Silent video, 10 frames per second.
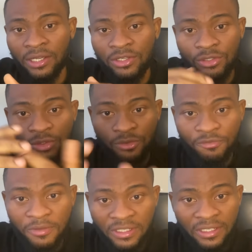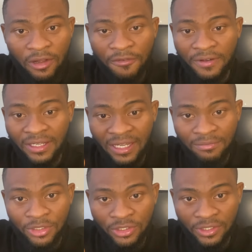you've been offered
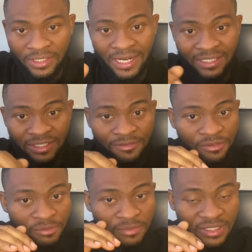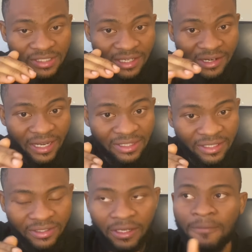admission. That is if you meet the
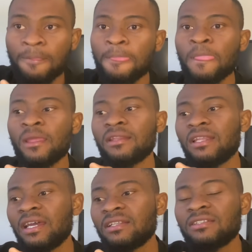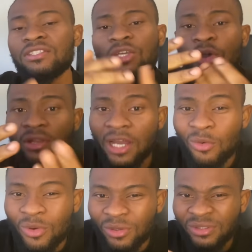criteria. Then the other
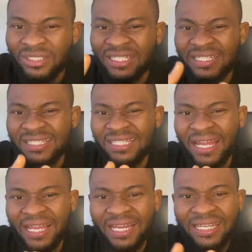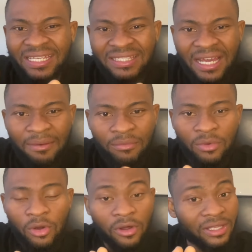one is like an exam.
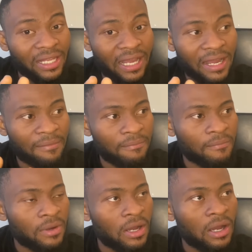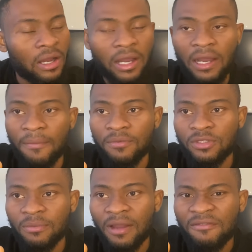Some
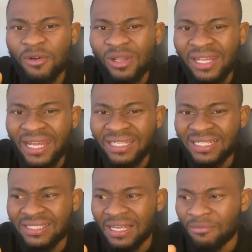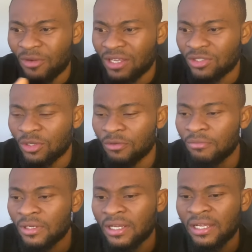have online exam, while
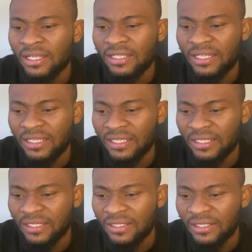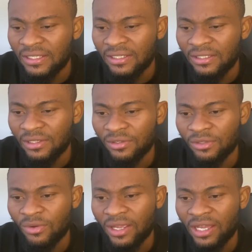some they will
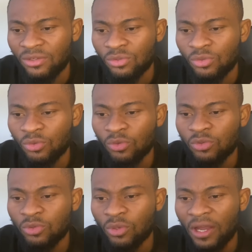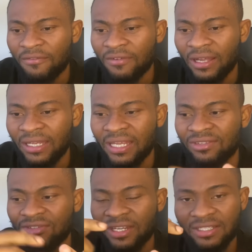require you to have an
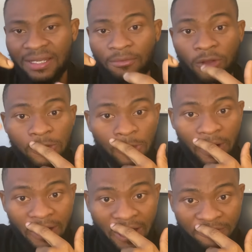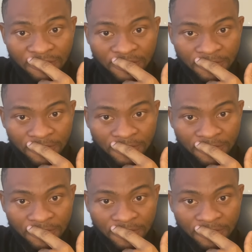entry exam when you arrive.